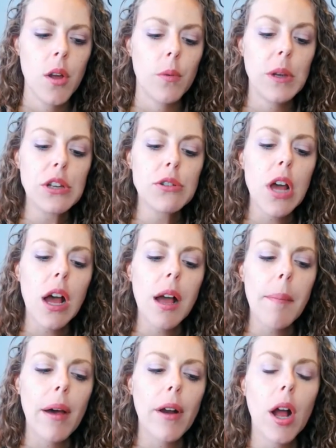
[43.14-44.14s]
when you talk
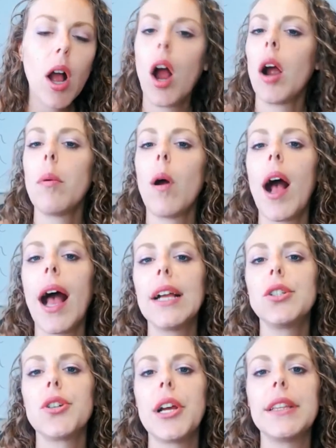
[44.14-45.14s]
about a
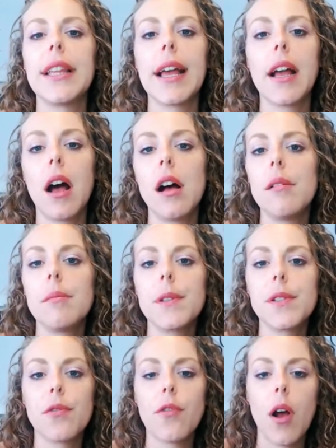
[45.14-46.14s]
carbohydrate that
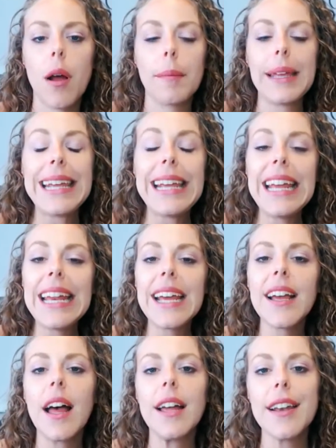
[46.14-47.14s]
comes from
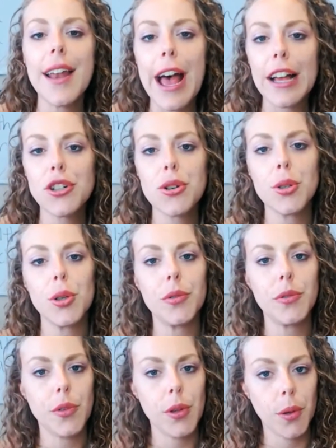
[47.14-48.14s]
eating a natural
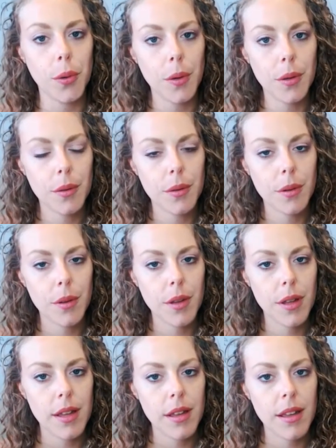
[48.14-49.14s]
food,
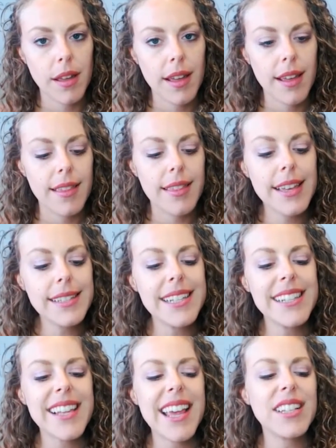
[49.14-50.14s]
this
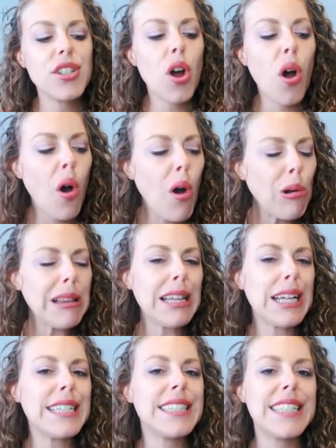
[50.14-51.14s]
is a
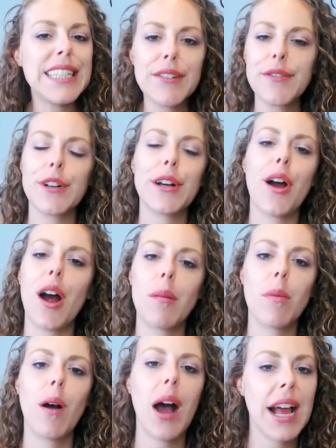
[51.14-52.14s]
totally different
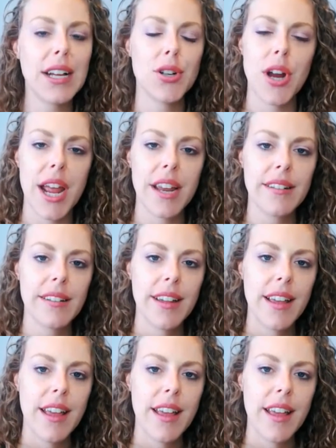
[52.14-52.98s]
carbohydrate